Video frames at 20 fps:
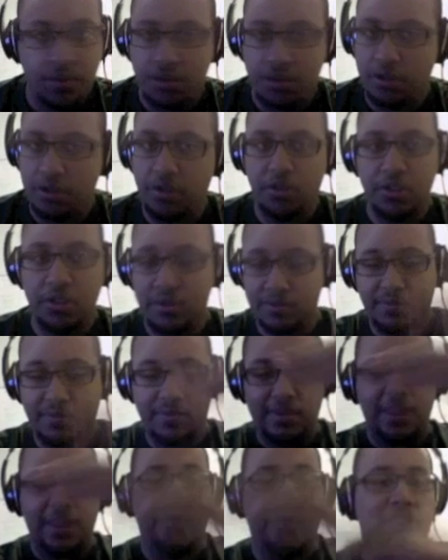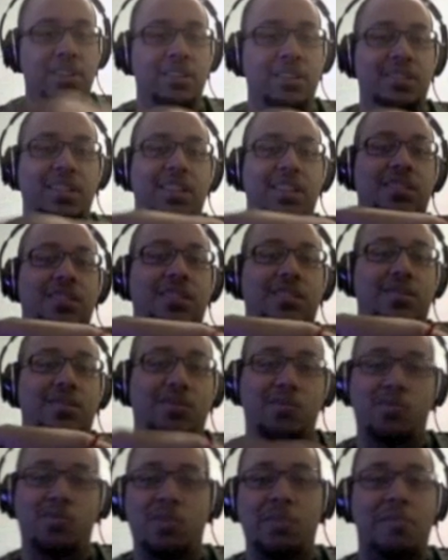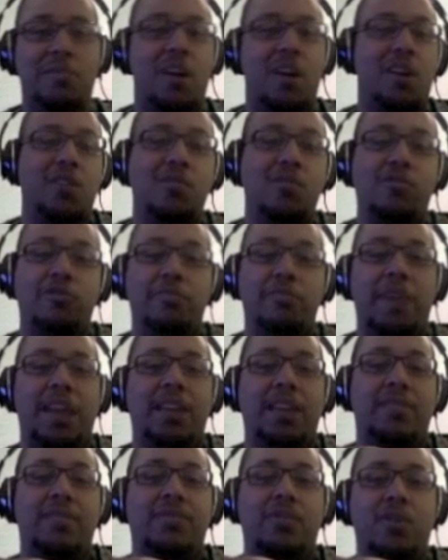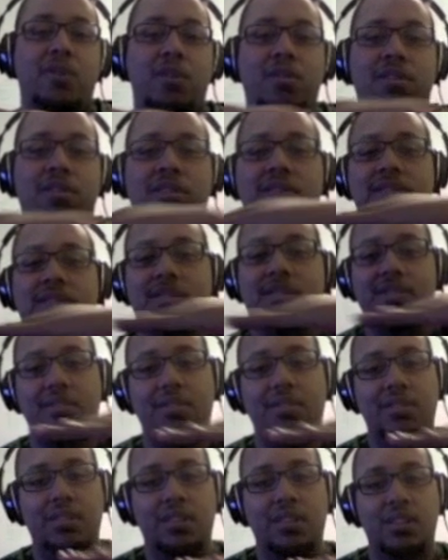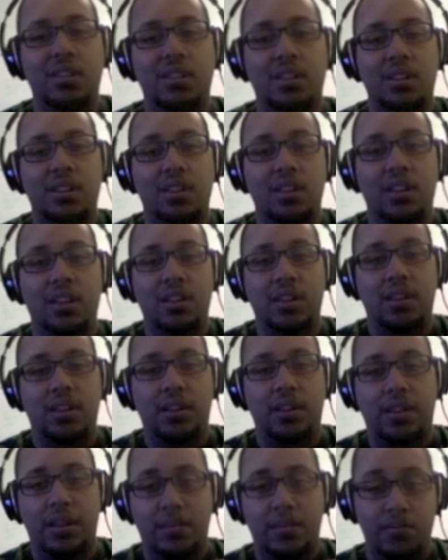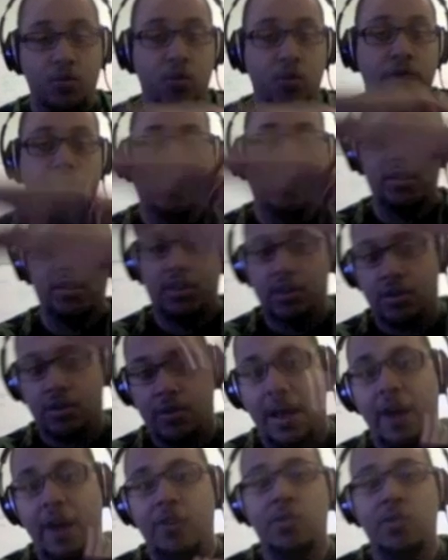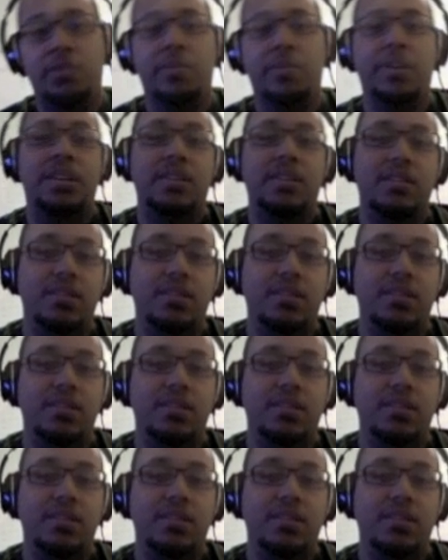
you can definitely see it's just one model moving back and forth. It's It moves around, but